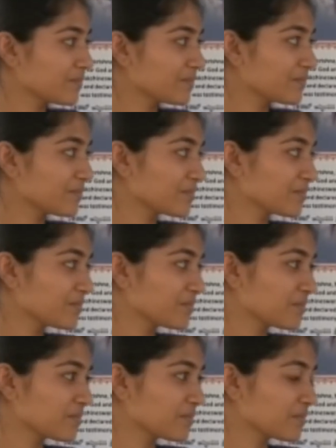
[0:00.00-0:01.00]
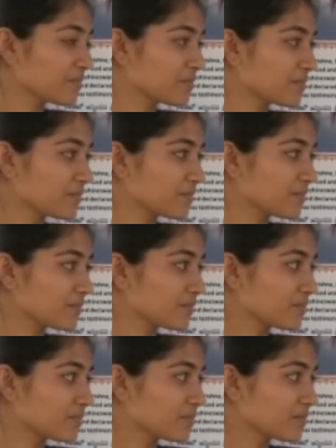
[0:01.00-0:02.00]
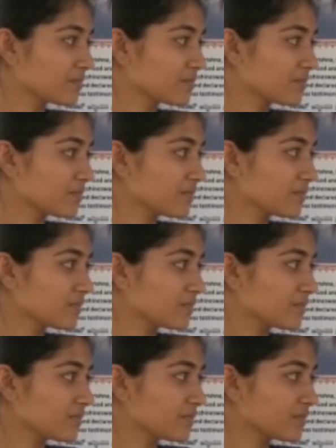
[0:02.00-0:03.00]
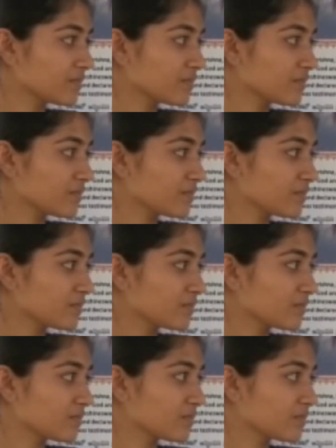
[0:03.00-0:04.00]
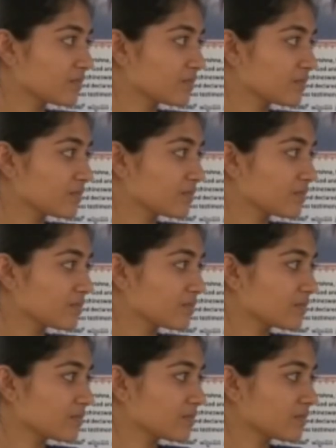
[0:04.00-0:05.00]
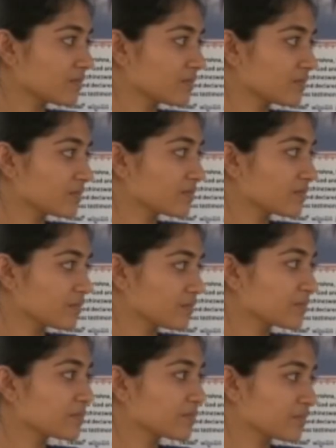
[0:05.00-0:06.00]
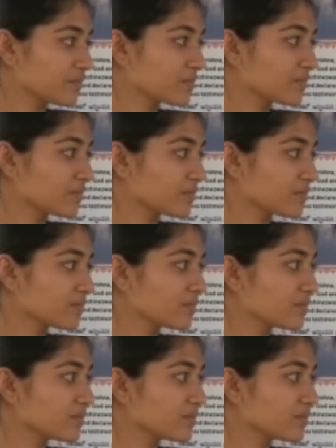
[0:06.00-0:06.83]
(not speaking)